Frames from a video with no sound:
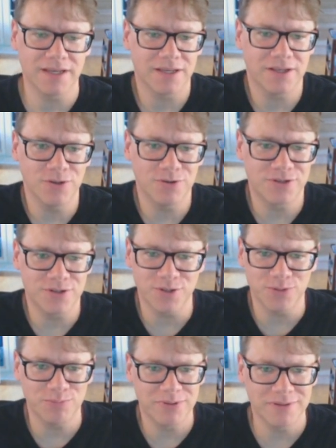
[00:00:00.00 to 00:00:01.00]

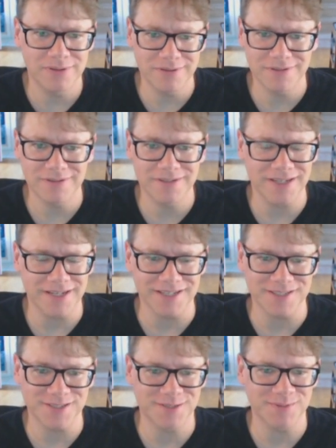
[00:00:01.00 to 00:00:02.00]
YouTube
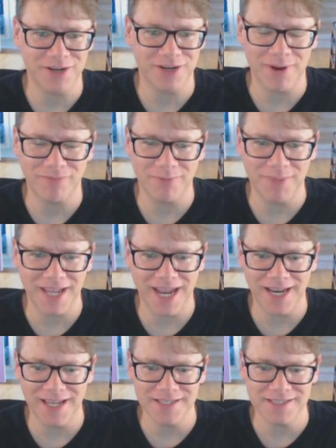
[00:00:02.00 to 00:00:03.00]
is it crept from the
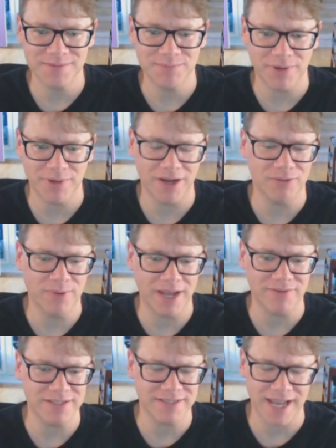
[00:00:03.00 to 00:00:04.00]
80s, but we
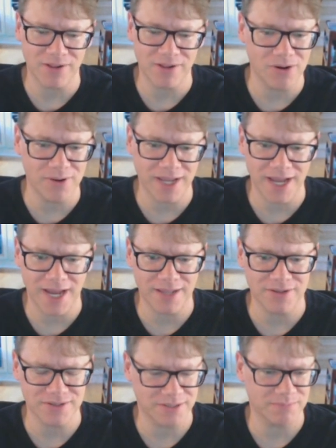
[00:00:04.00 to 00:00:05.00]
have a sale going on.
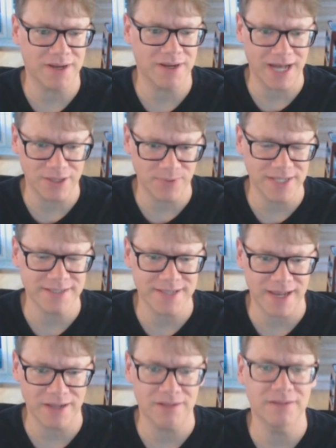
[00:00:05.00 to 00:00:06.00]
There's a Halloween
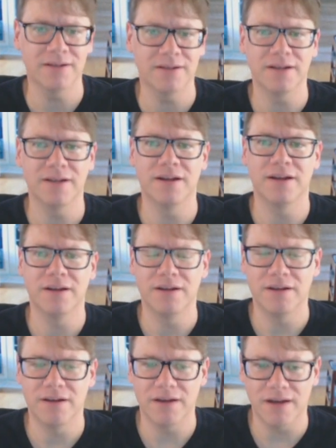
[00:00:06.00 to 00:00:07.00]
sale
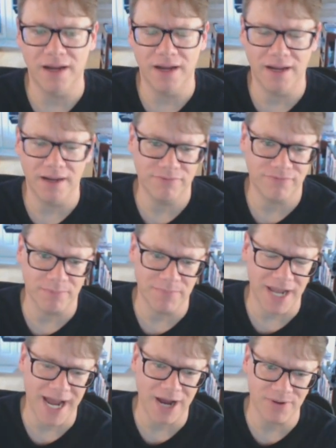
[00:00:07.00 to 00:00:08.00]
uh, from
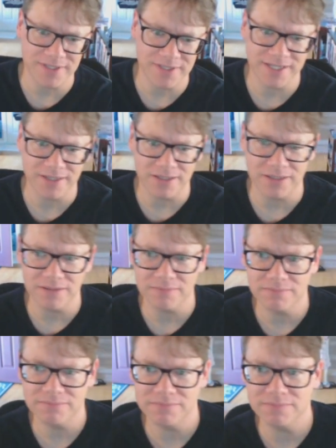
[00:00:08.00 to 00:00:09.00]
now until
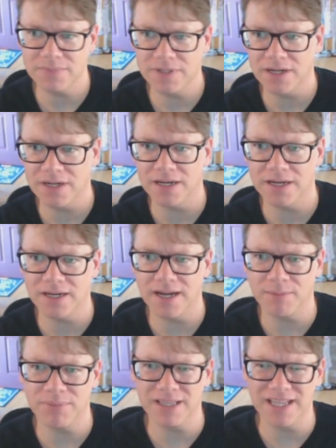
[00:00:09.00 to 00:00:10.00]
uh,
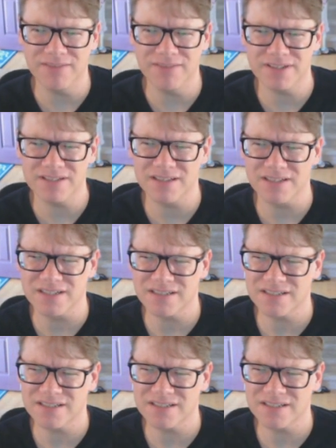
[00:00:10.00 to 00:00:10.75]
I believe it's the